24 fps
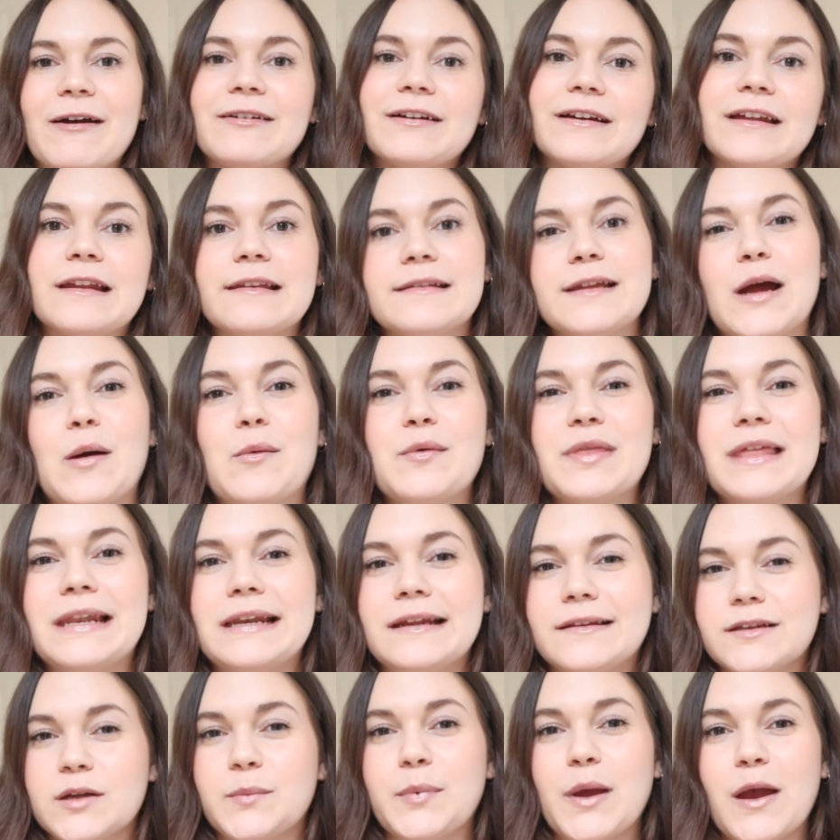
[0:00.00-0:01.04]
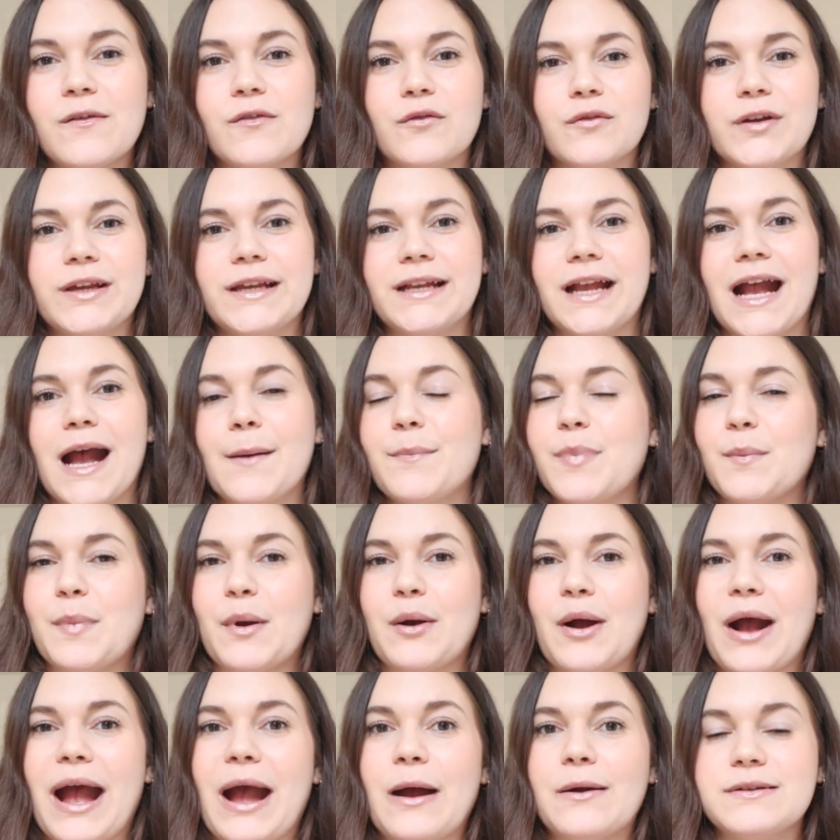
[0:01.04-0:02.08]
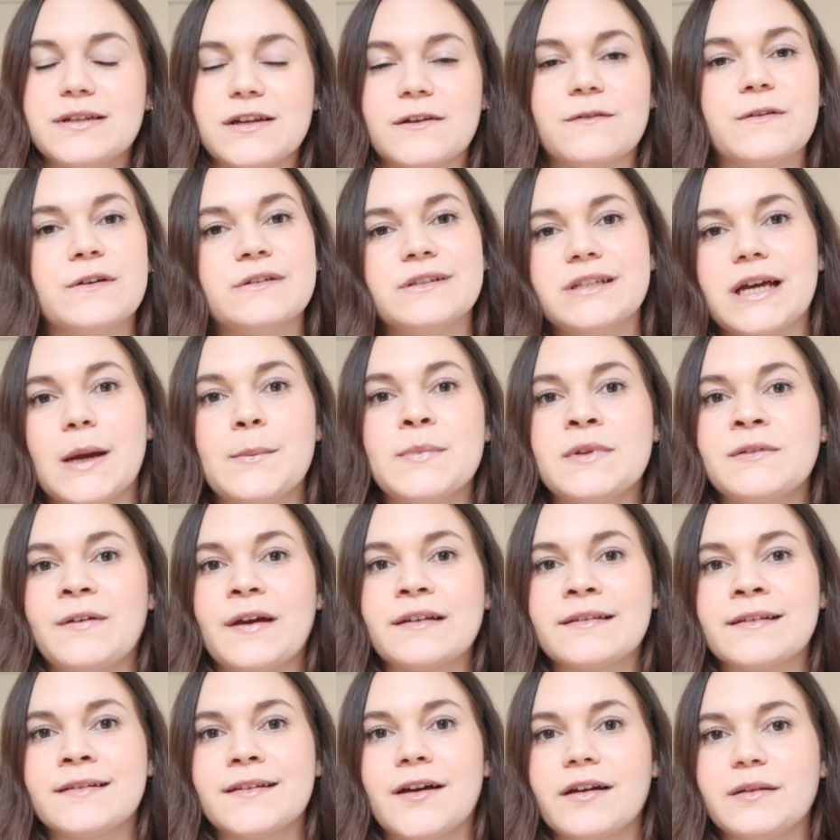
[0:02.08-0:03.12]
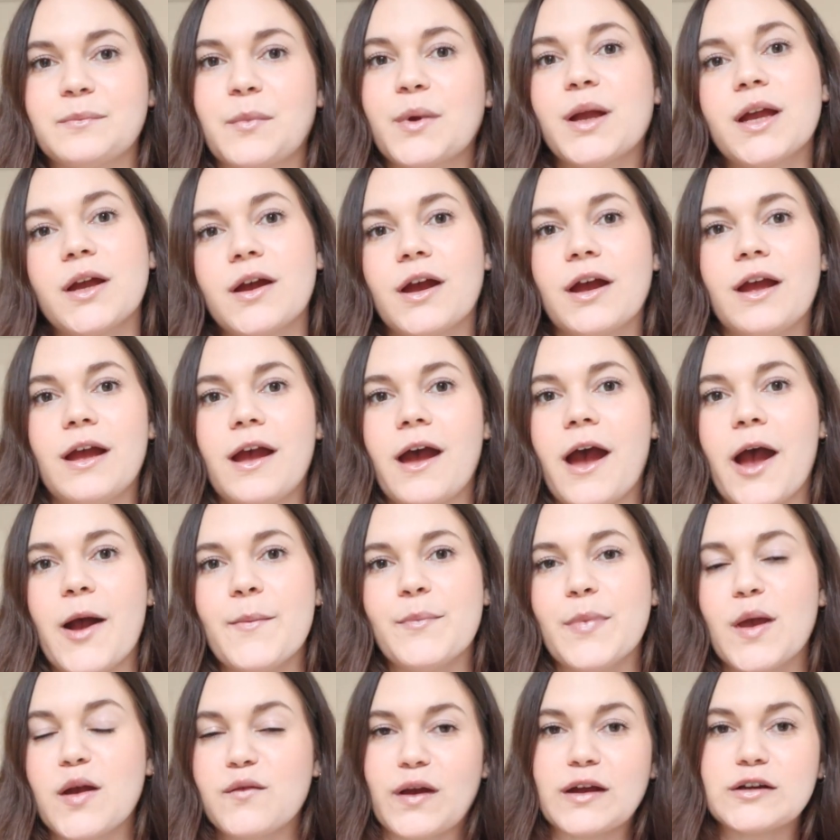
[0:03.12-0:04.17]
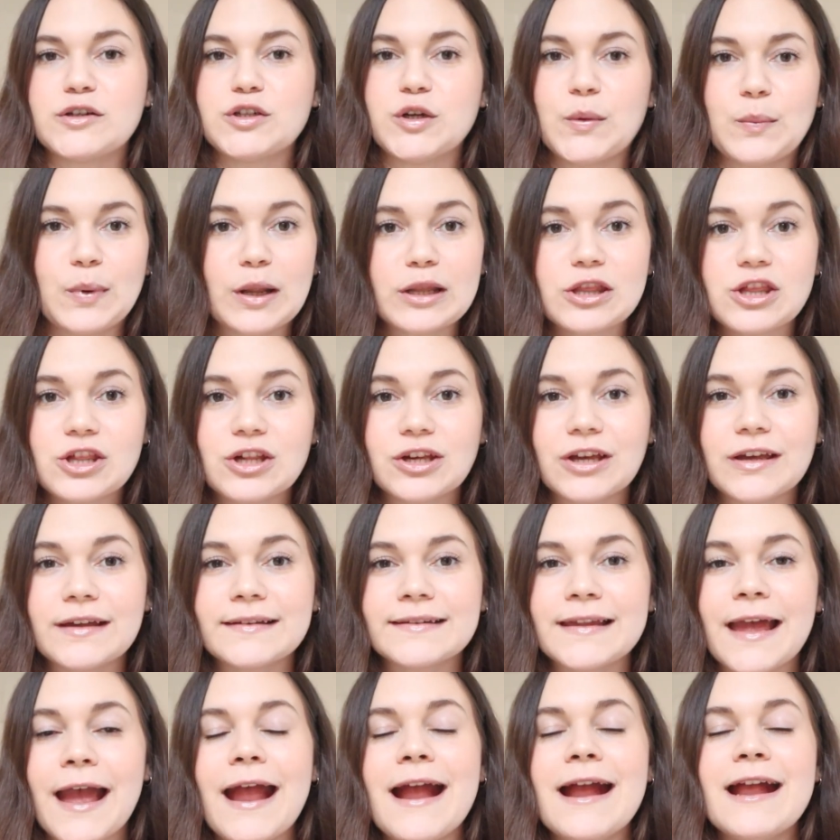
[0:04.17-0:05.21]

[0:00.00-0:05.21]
I'm going to start with a little bit of a recap about how different types of exercise might um, affect your blood sugars.